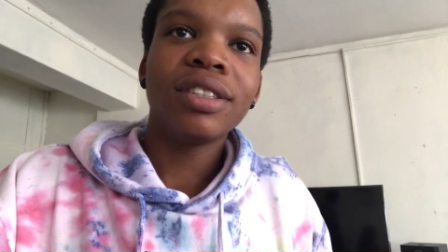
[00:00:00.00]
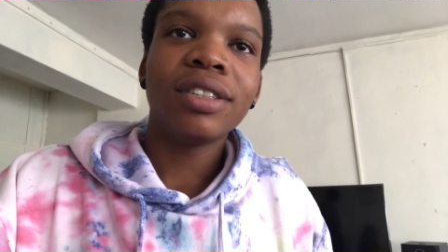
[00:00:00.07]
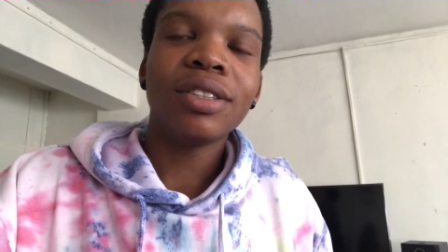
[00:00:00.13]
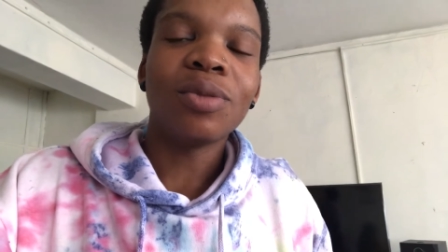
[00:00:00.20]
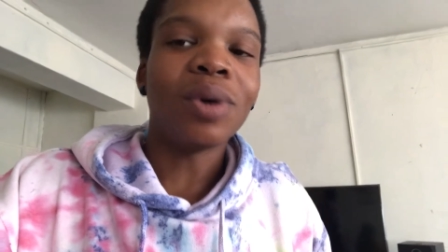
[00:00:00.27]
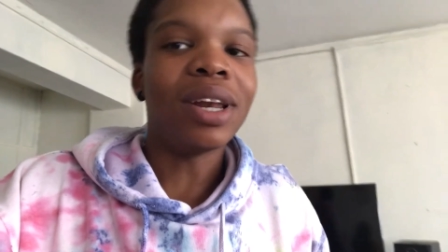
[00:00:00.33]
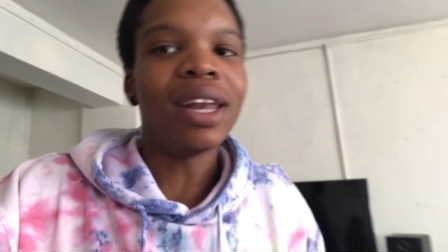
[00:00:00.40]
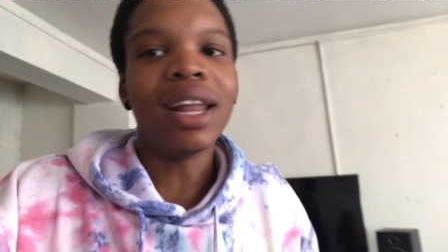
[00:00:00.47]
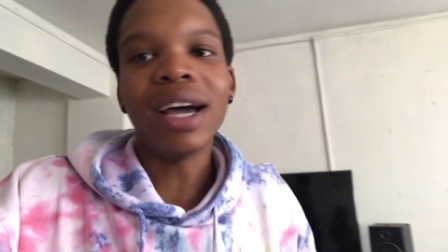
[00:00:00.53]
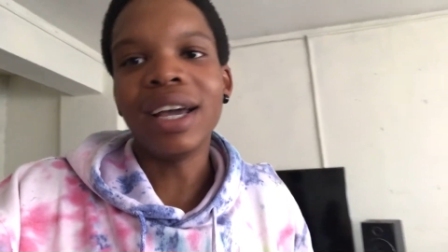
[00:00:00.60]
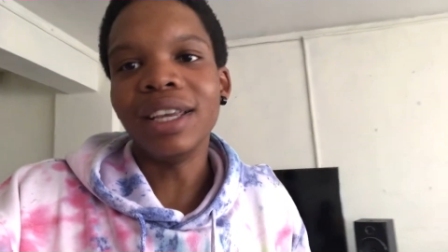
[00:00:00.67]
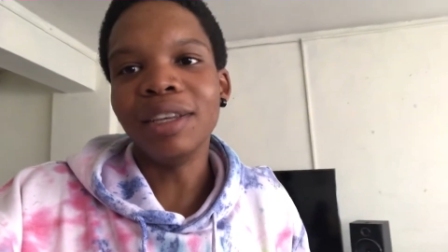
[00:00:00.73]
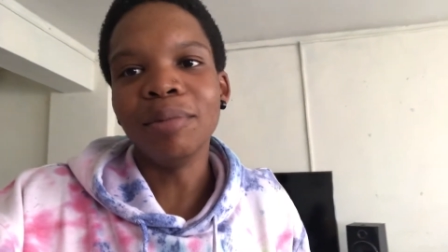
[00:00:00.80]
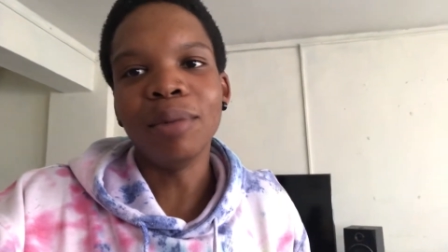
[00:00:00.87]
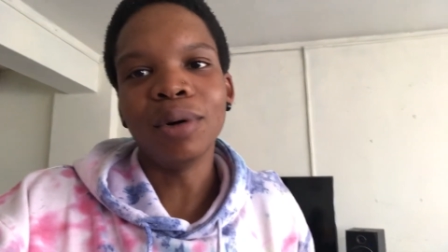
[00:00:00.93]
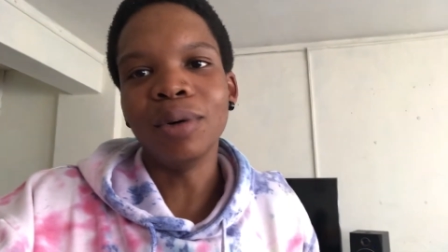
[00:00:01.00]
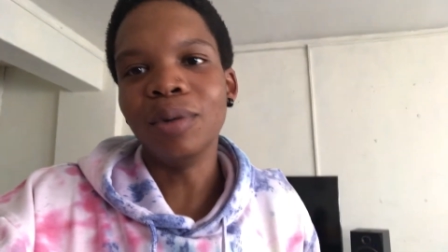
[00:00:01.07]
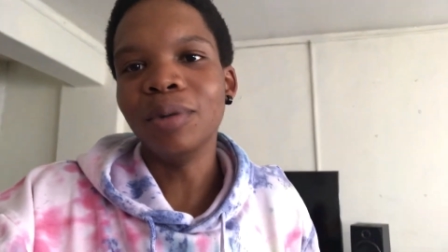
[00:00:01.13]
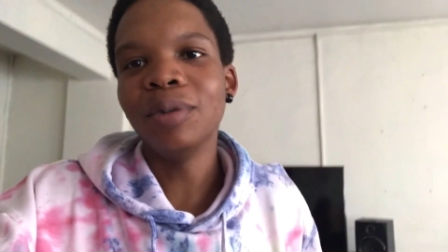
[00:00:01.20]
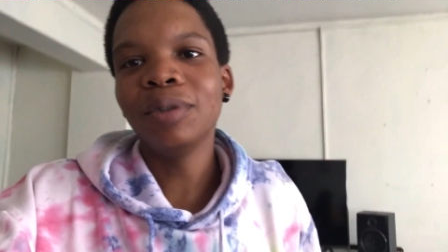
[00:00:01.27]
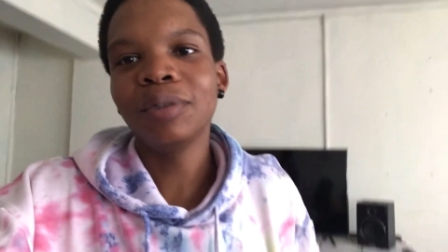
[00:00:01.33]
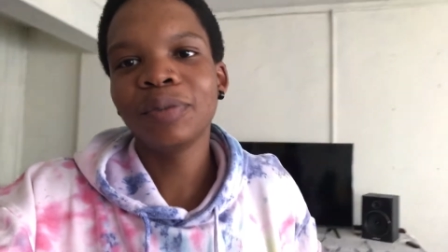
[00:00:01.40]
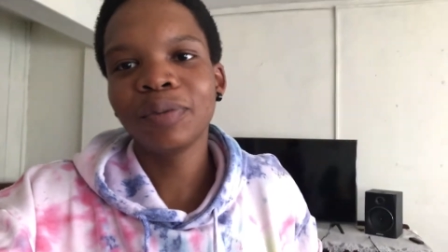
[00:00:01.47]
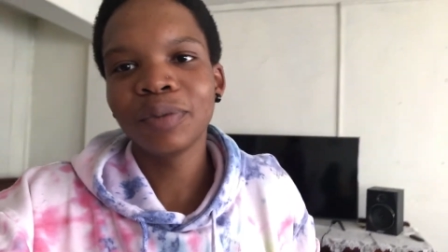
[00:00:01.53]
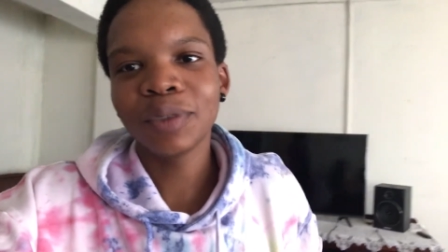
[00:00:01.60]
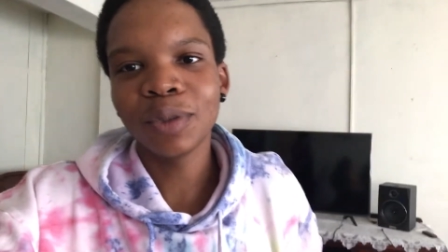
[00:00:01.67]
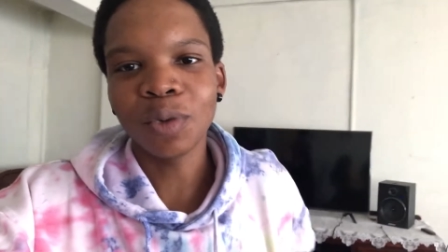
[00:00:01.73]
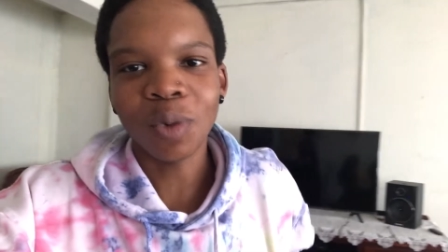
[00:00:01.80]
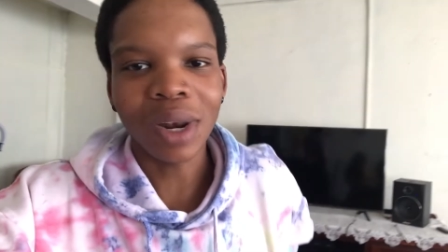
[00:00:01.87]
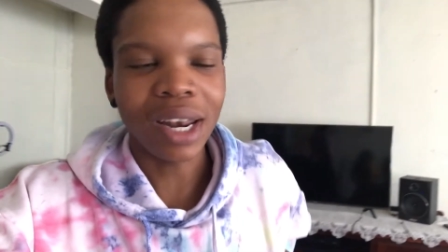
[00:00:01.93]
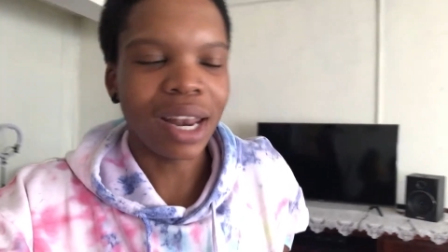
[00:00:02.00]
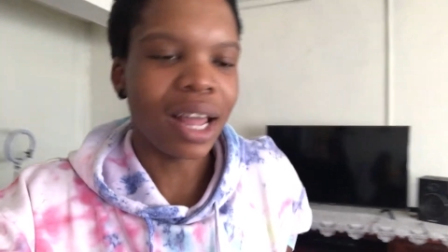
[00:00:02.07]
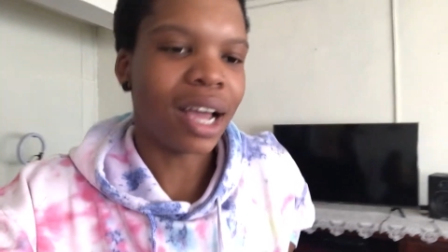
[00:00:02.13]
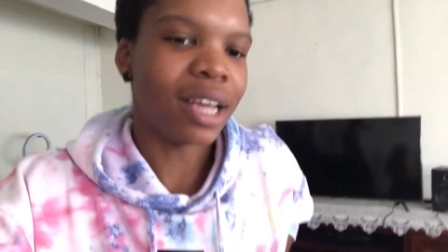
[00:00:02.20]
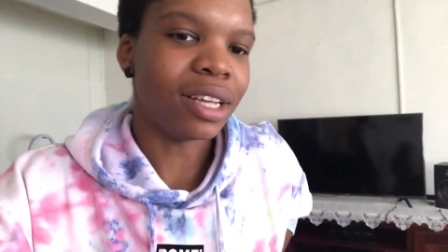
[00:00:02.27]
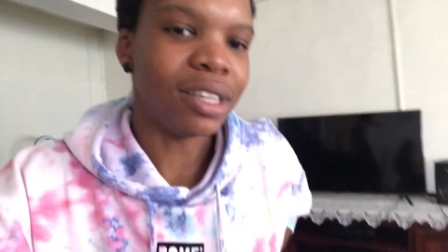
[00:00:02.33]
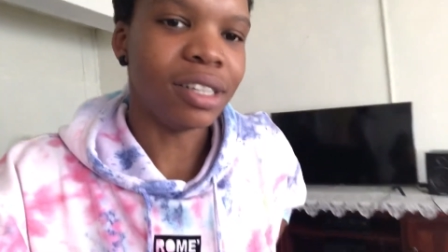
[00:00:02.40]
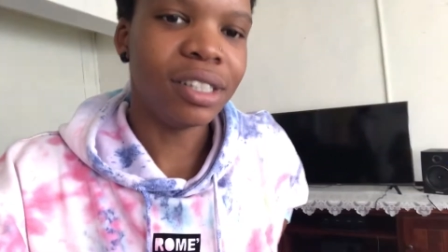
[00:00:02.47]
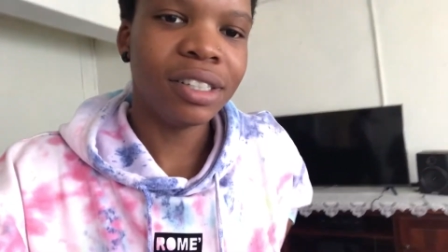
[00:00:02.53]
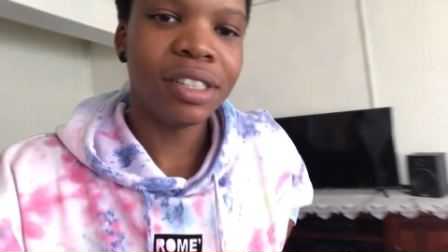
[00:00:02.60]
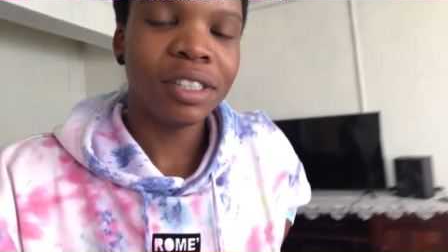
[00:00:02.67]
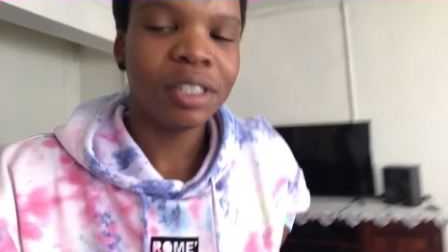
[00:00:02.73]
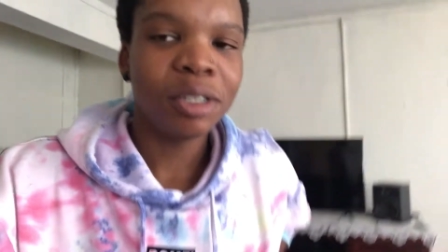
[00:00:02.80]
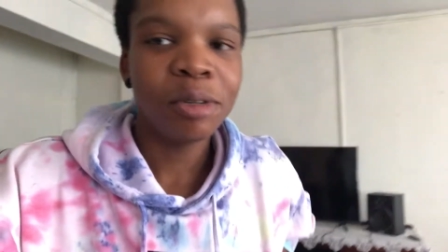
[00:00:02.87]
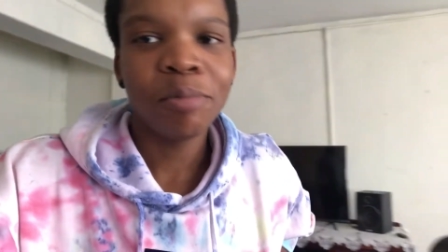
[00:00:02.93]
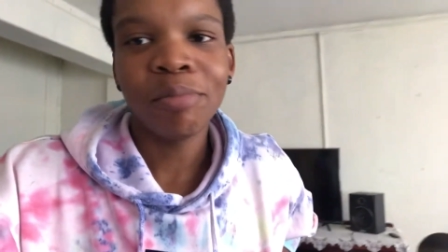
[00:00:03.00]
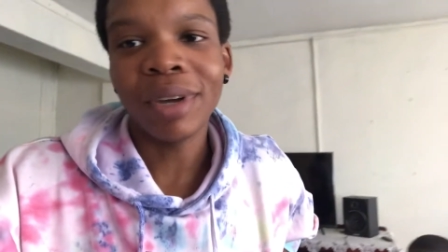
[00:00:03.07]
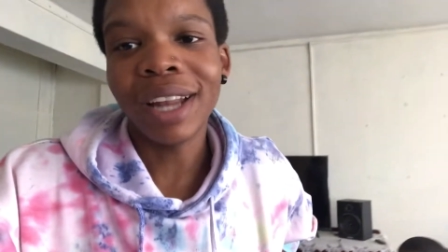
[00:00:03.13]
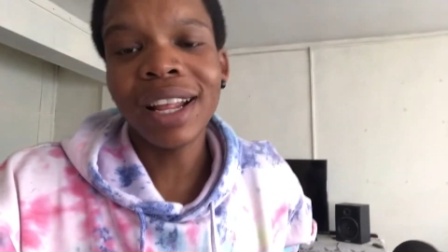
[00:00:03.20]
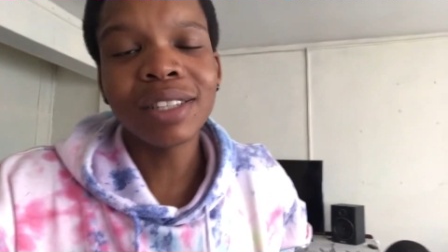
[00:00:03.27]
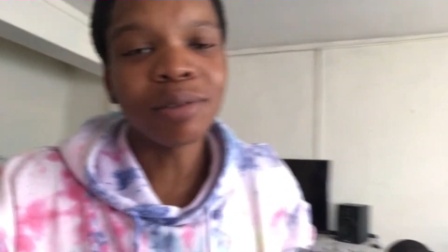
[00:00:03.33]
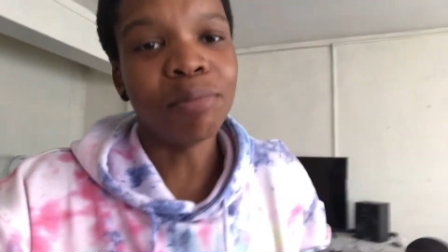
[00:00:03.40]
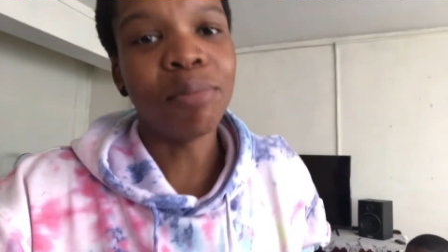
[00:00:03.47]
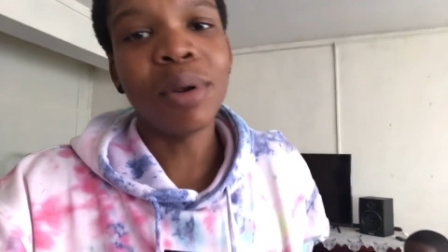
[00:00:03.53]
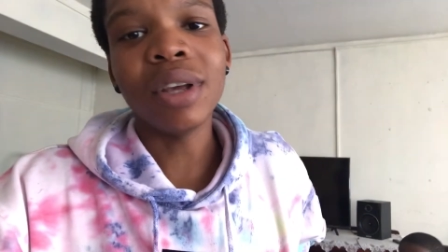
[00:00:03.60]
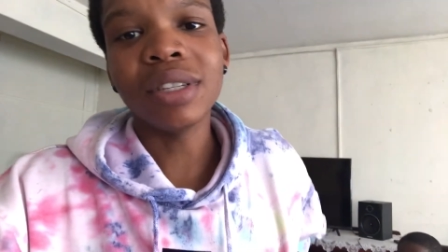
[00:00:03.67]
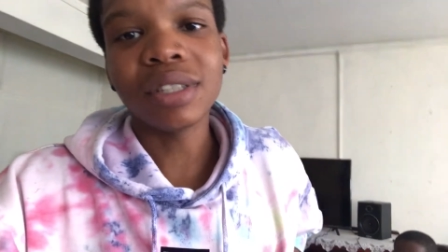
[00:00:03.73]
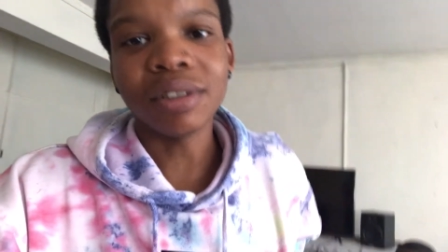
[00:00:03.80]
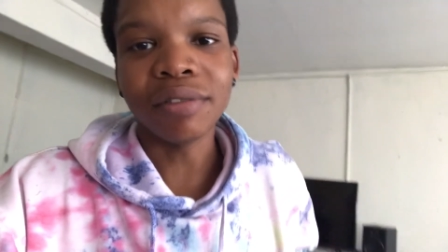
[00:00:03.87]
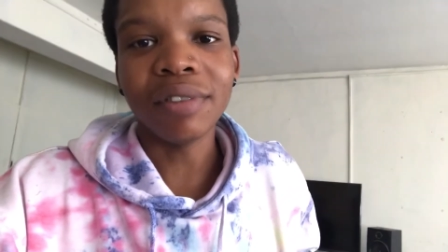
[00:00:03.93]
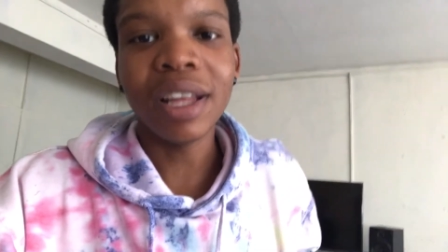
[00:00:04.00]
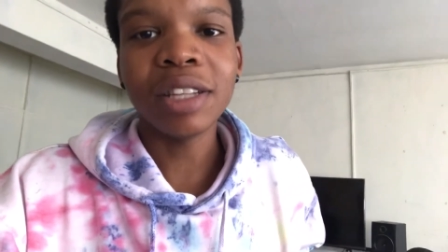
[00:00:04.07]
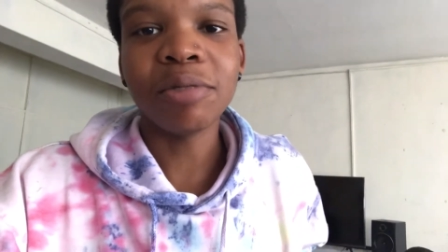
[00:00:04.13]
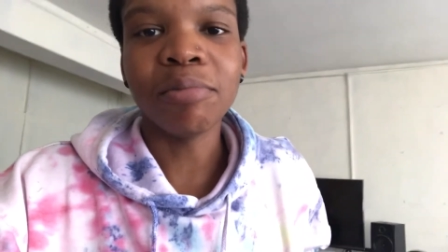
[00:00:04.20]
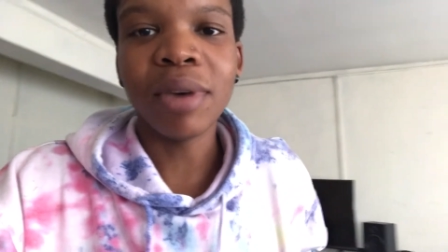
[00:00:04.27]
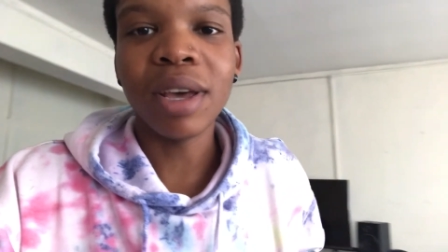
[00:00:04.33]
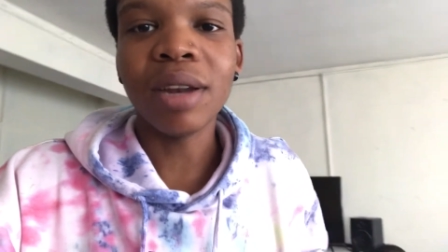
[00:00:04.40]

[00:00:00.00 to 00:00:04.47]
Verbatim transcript: Wallahi, bro. Wallahi. But that's impressive. That's mad